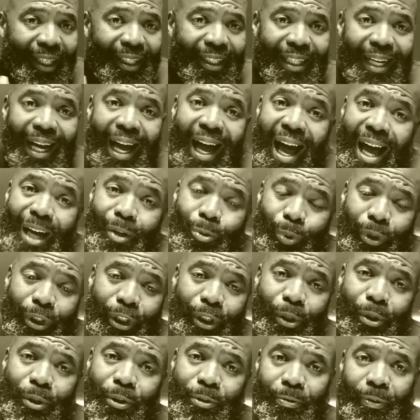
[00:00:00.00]
God will
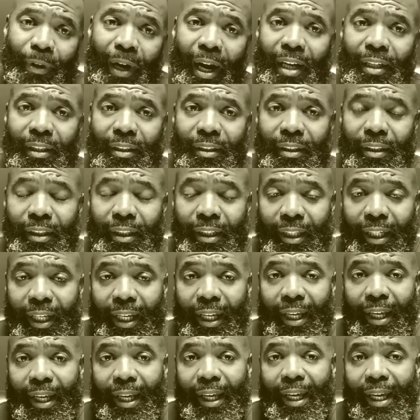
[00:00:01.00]
use for our good.
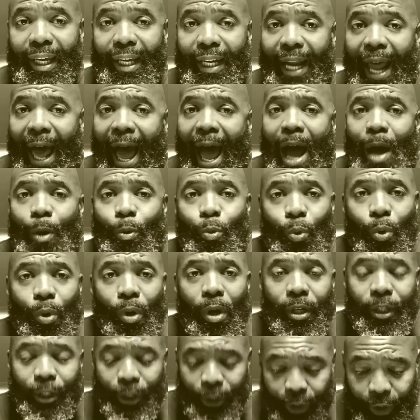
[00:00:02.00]
And I
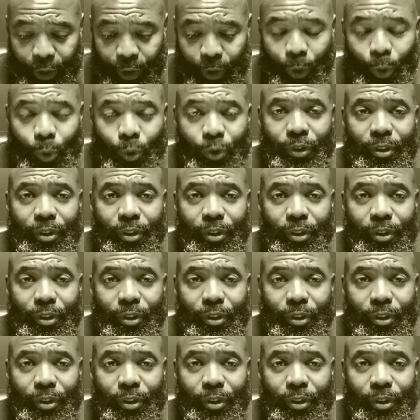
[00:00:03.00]
want you